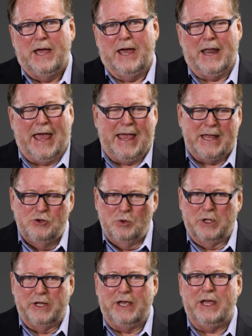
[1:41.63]
And
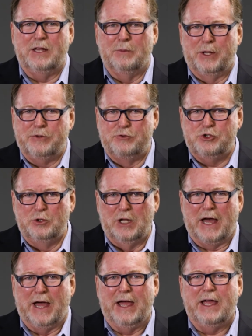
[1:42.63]
annually in the month of
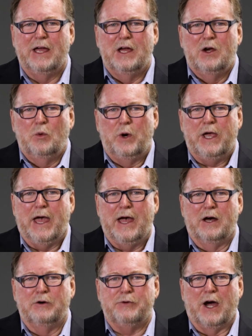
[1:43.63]
July, we
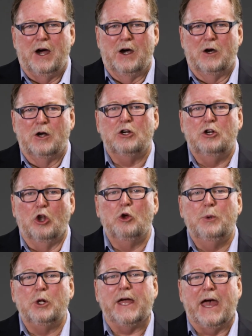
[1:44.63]
have our
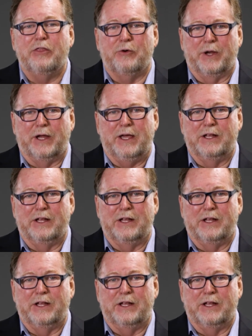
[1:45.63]
global gathering.